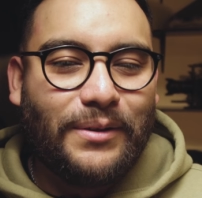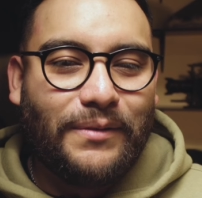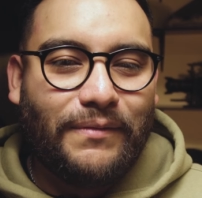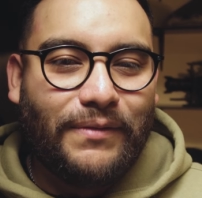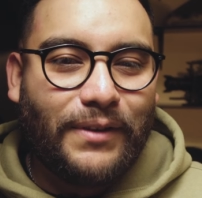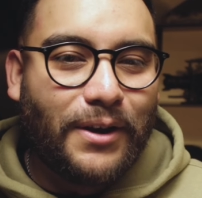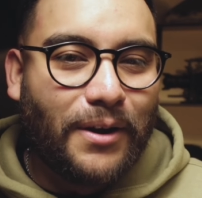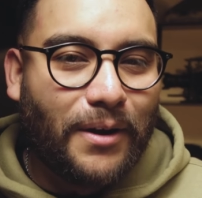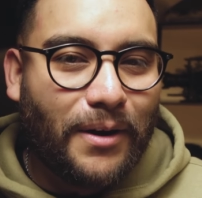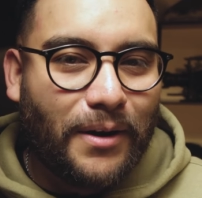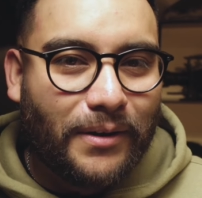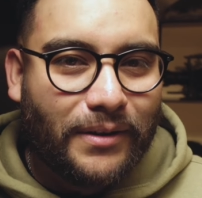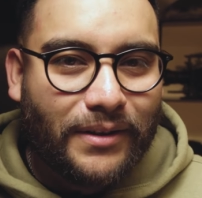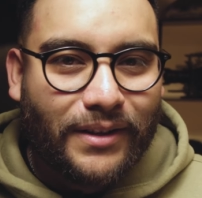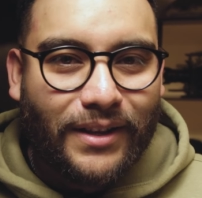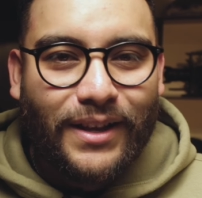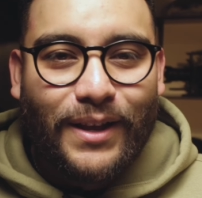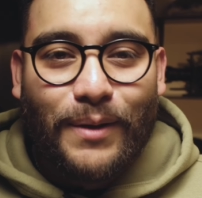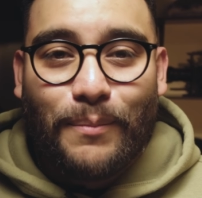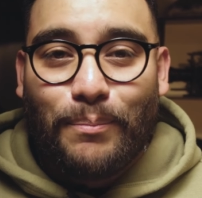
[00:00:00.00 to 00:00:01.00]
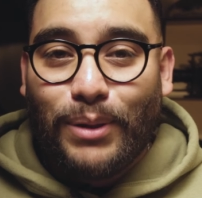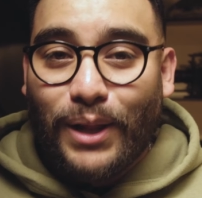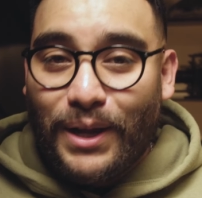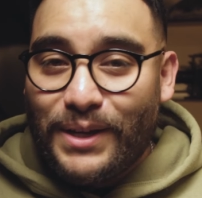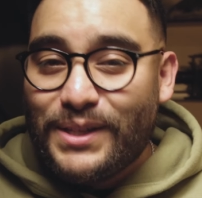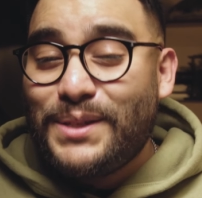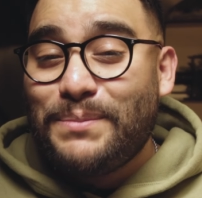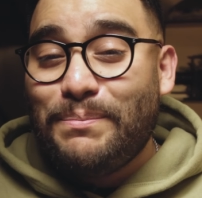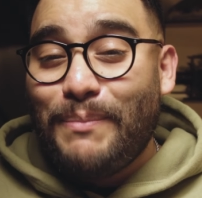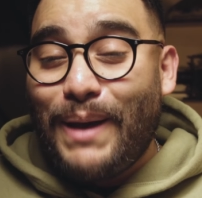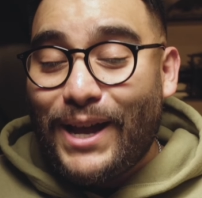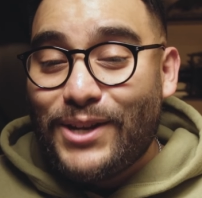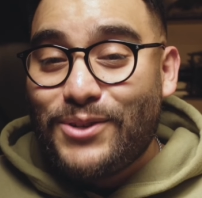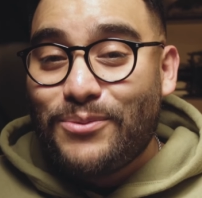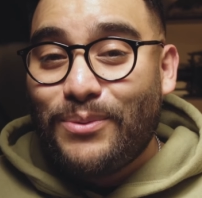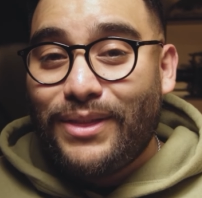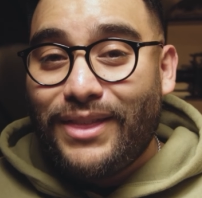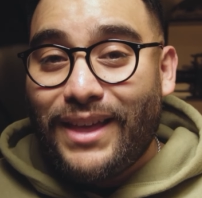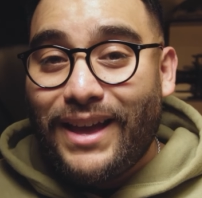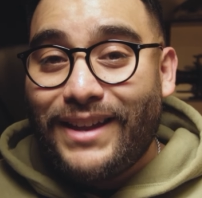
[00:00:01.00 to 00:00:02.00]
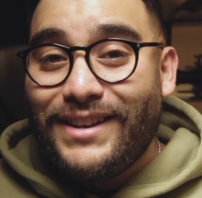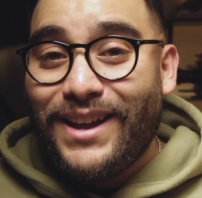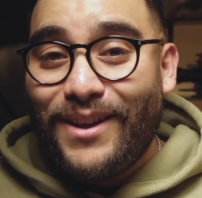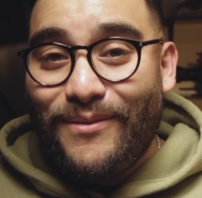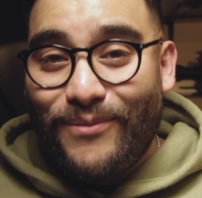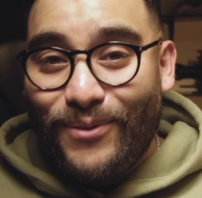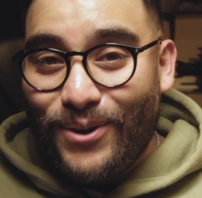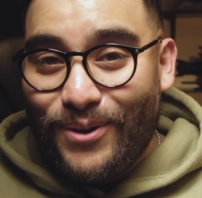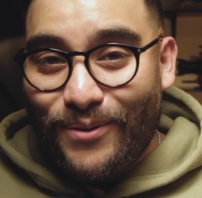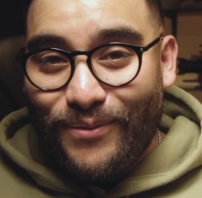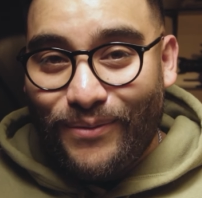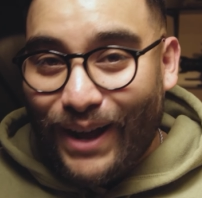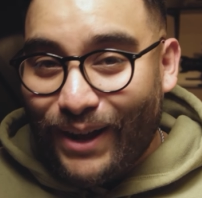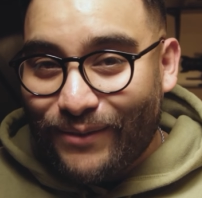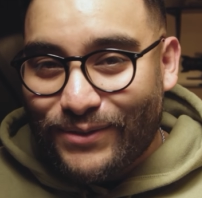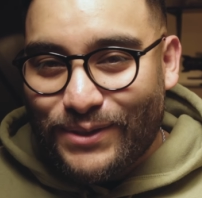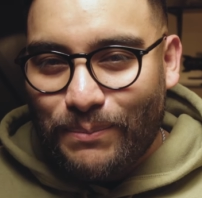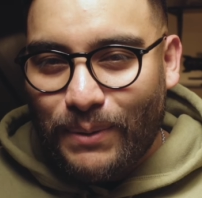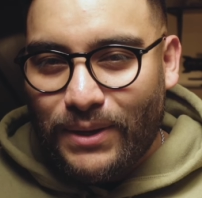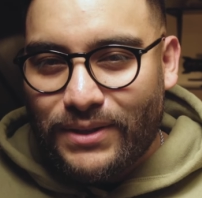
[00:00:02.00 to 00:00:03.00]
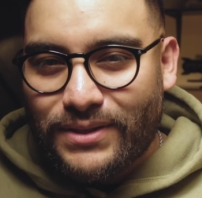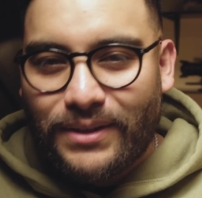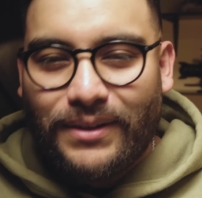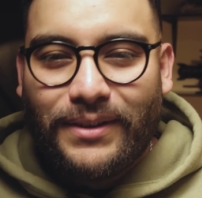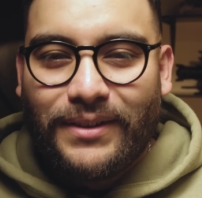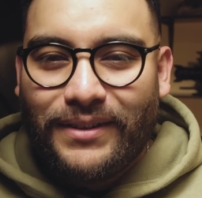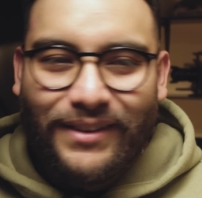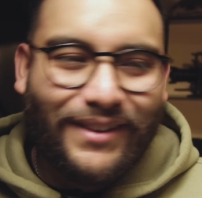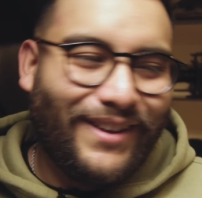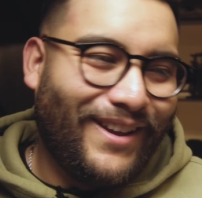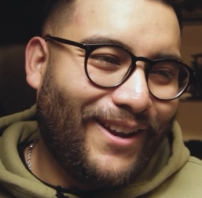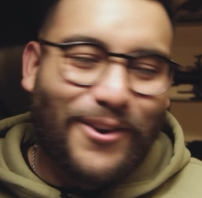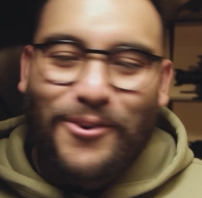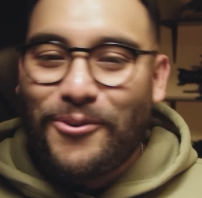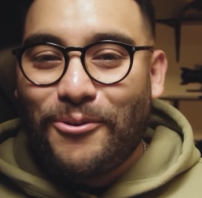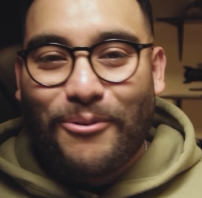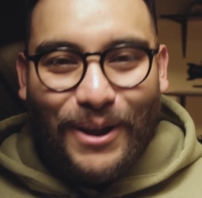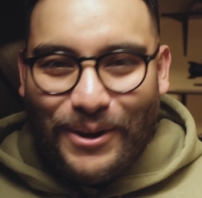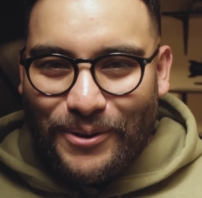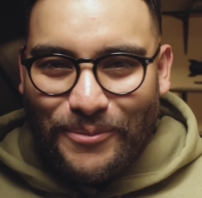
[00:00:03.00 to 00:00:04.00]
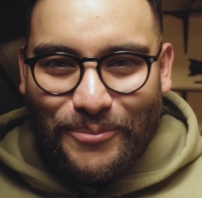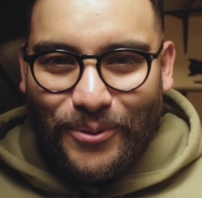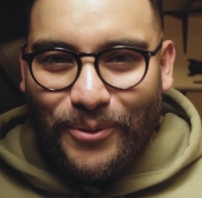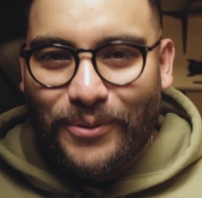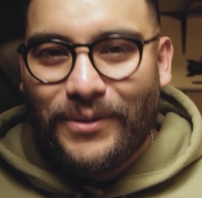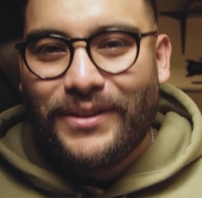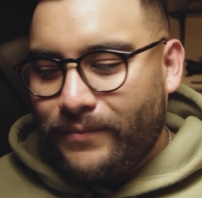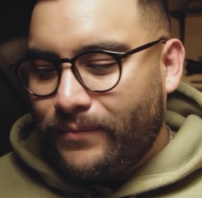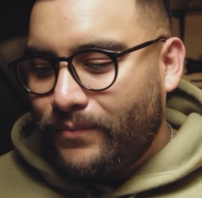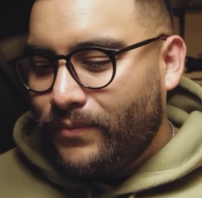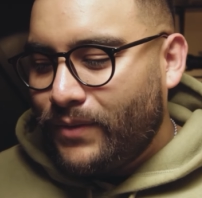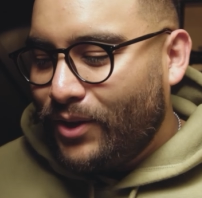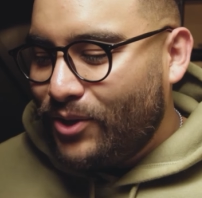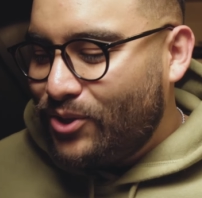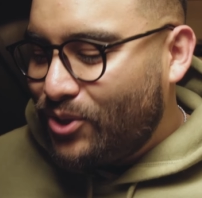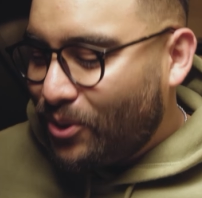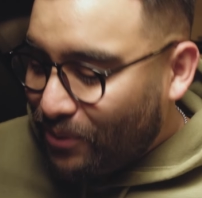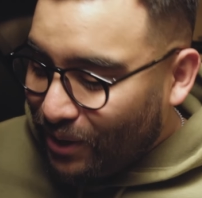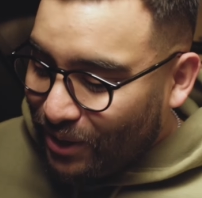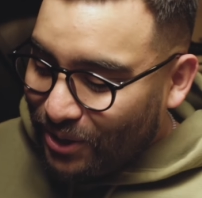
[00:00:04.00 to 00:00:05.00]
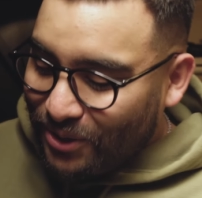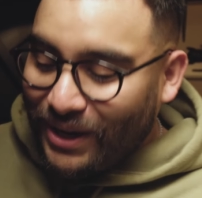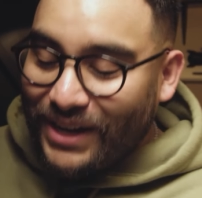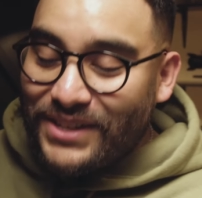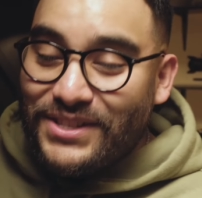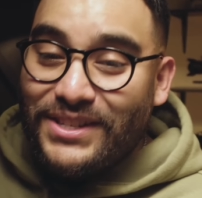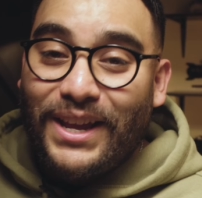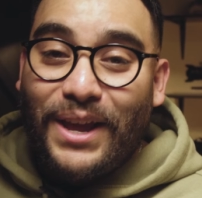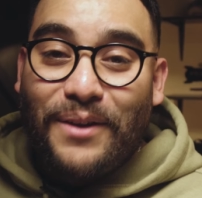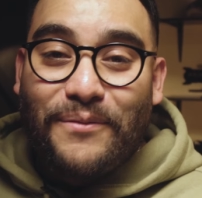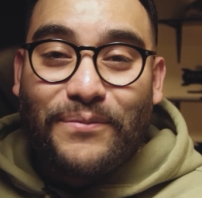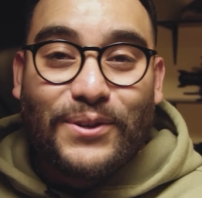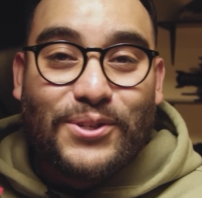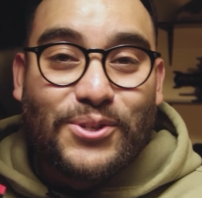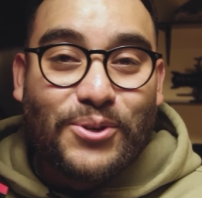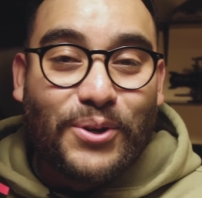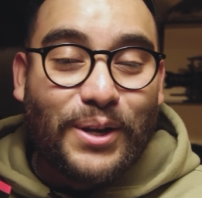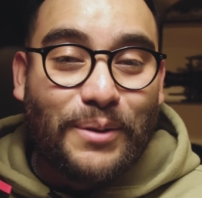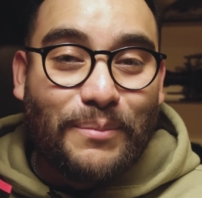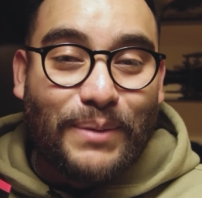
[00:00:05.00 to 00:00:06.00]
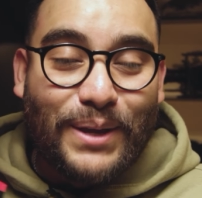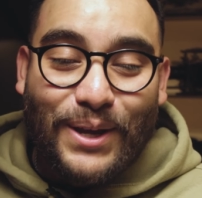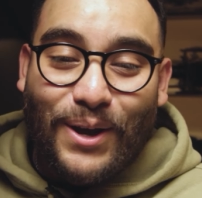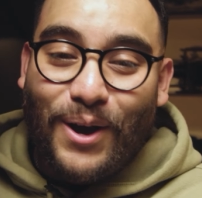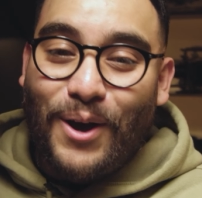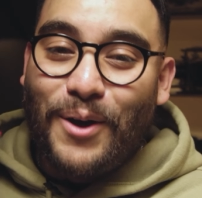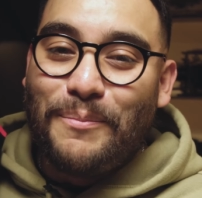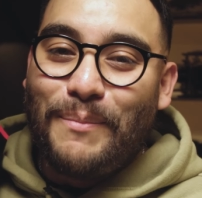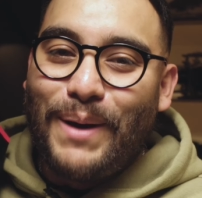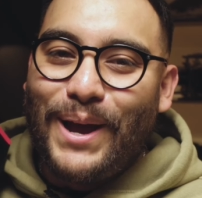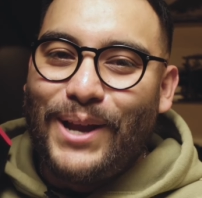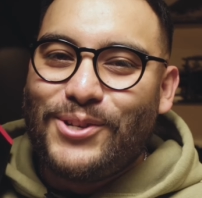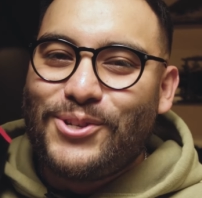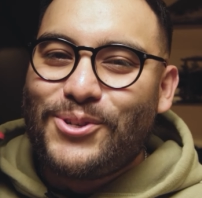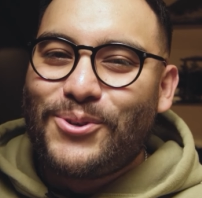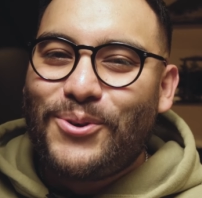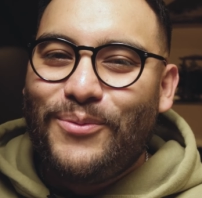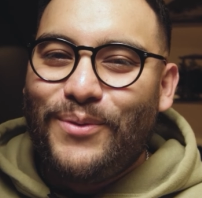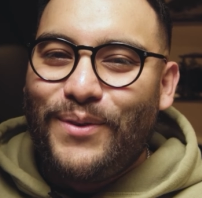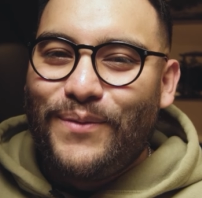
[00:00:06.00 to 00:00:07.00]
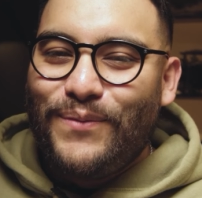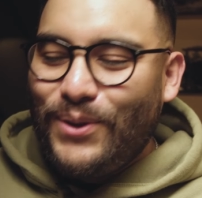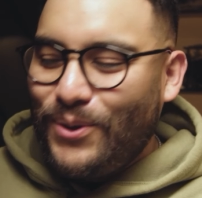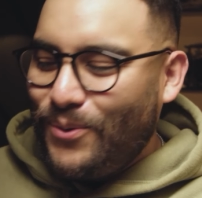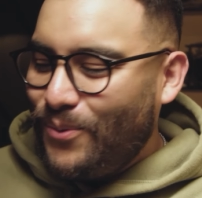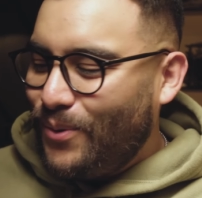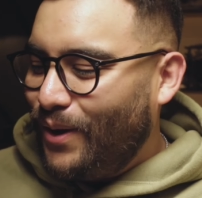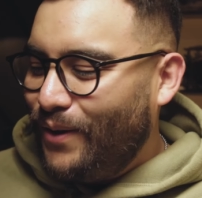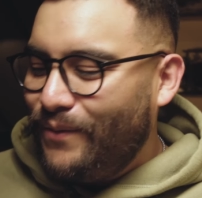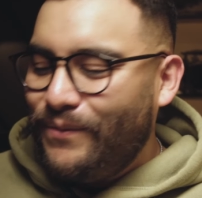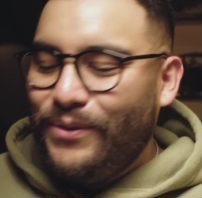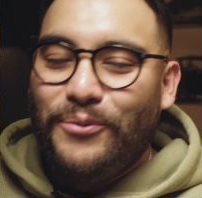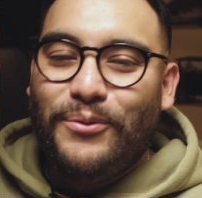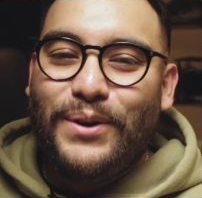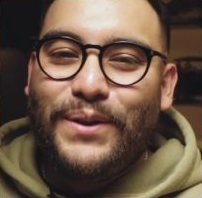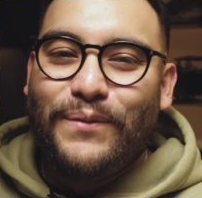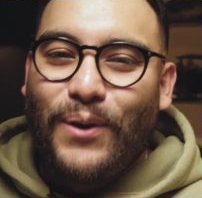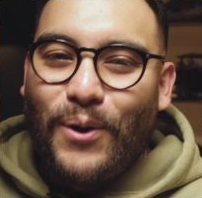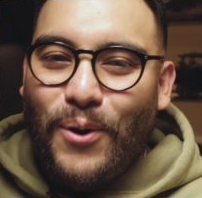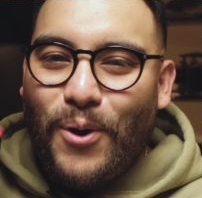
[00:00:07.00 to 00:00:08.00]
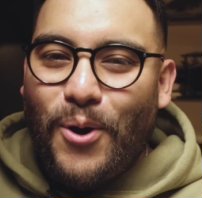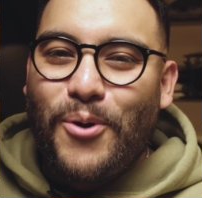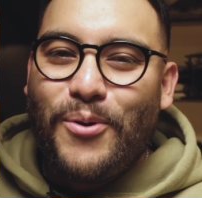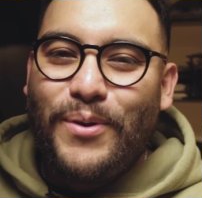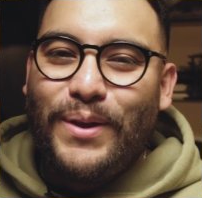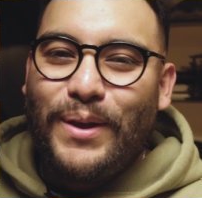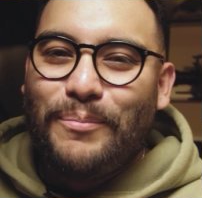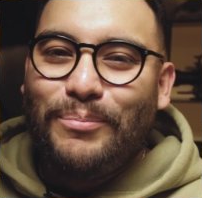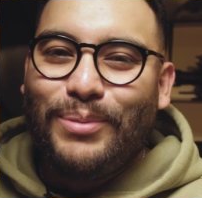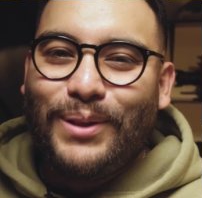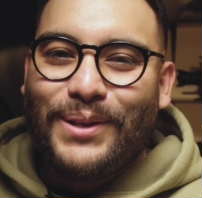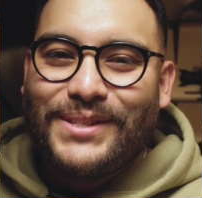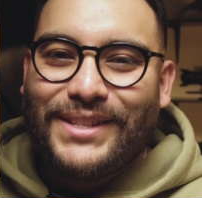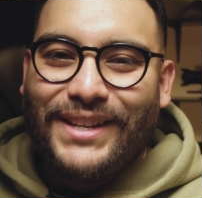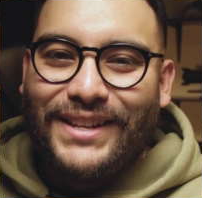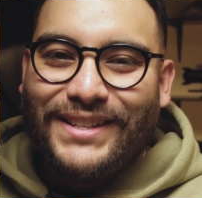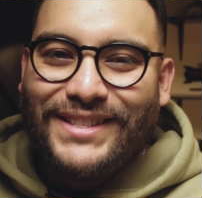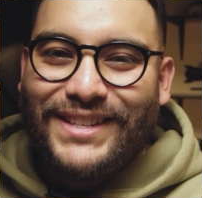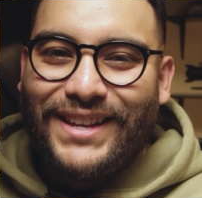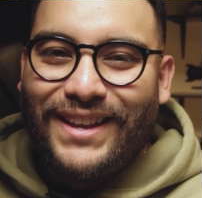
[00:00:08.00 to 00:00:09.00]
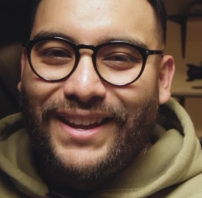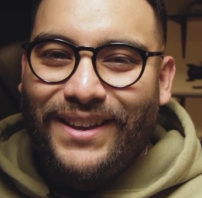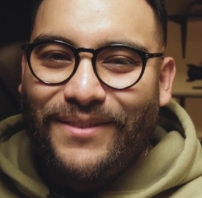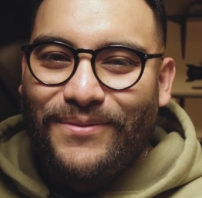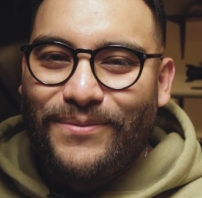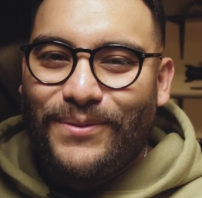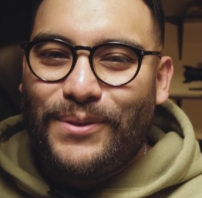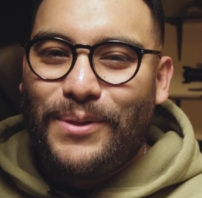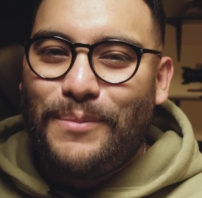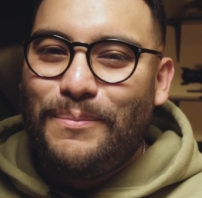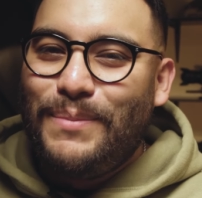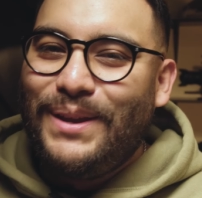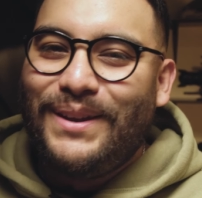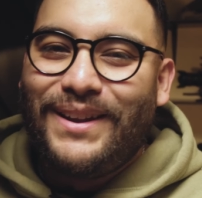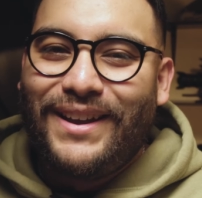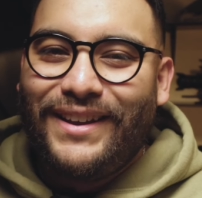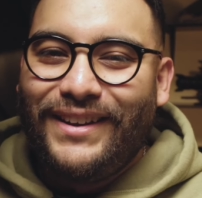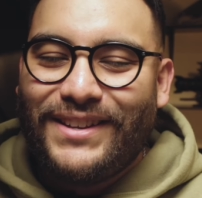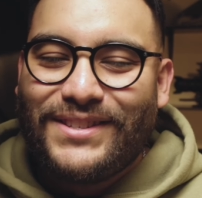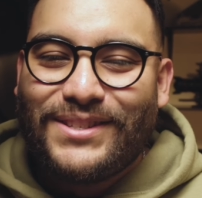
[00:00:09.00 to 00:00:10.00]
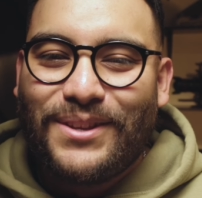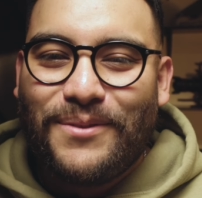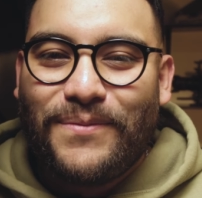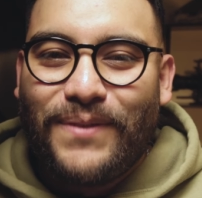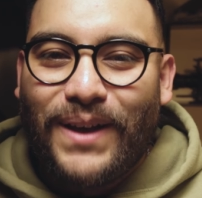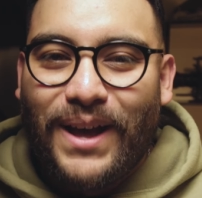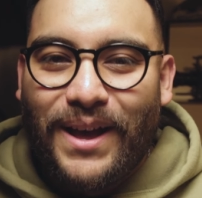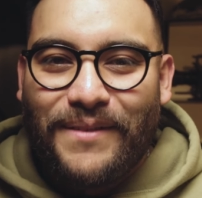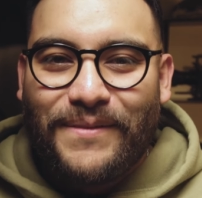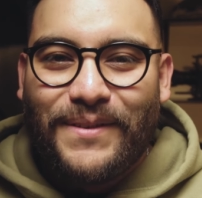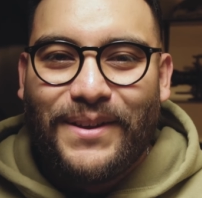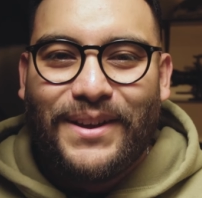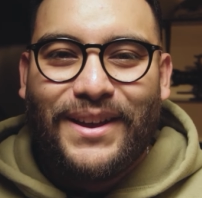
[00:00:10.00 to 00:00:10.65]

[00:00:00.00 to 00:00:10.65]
of the car. Plus, matched with that diverter valve spacer, incredible. So thank you guys again for joining me on my short review of the Revo OEM Plus intake for the B9 SQ5.